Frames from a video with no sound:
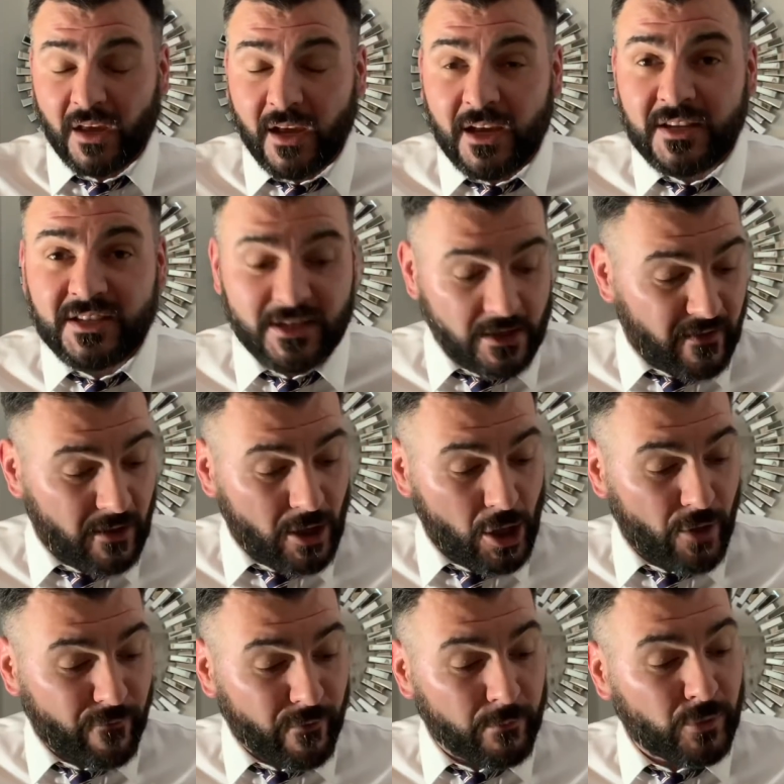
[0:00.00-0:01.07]
is
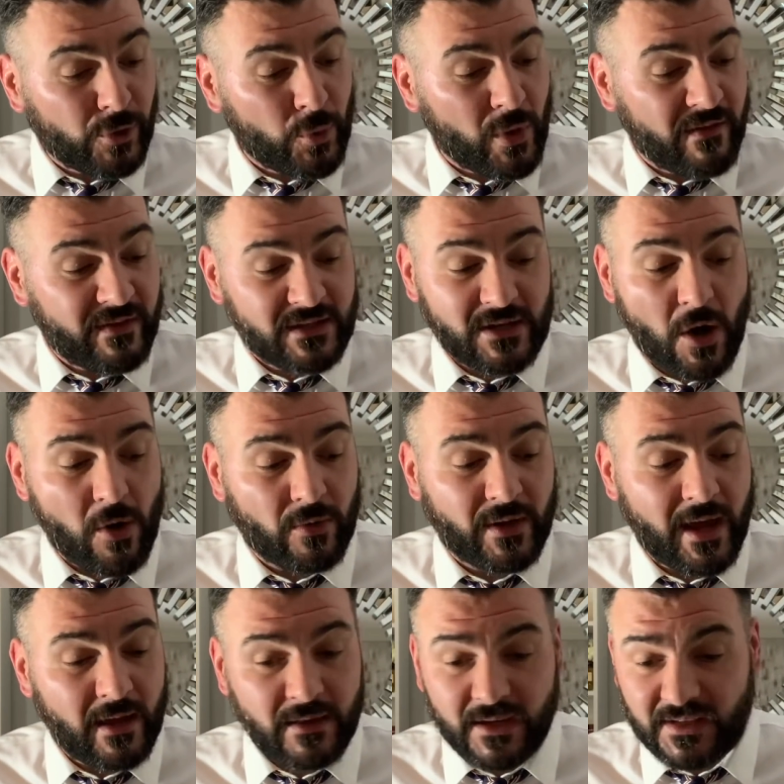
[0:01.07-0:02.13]
from Louis Vuitton,
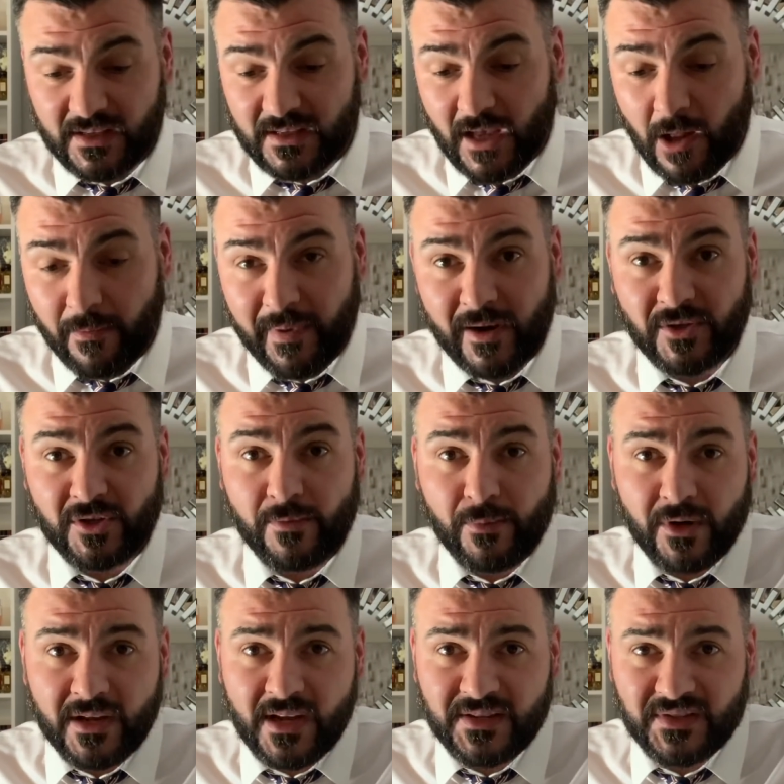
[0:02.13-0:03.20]
and this is Alberto
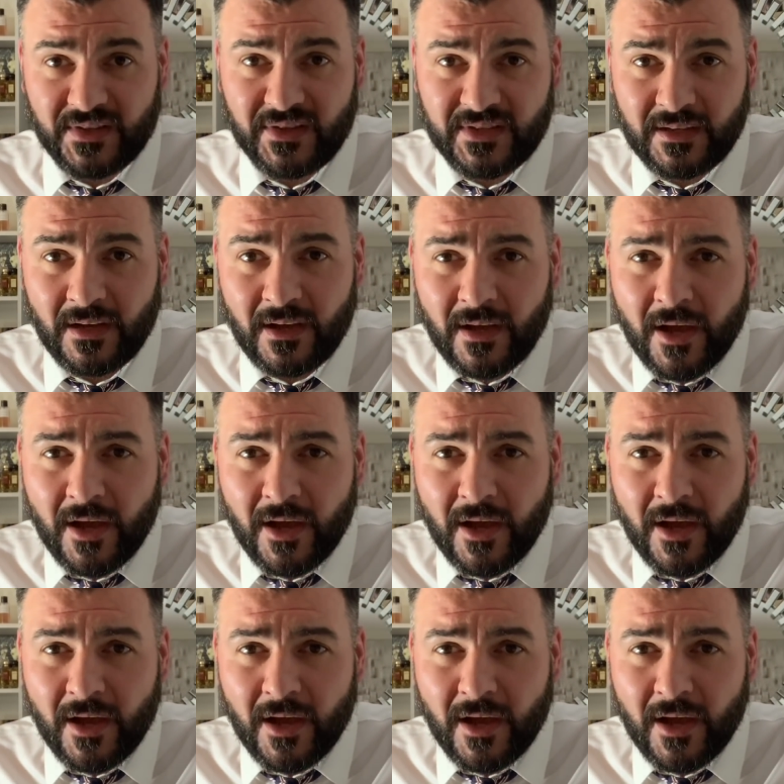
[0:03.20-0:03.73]
Morillas's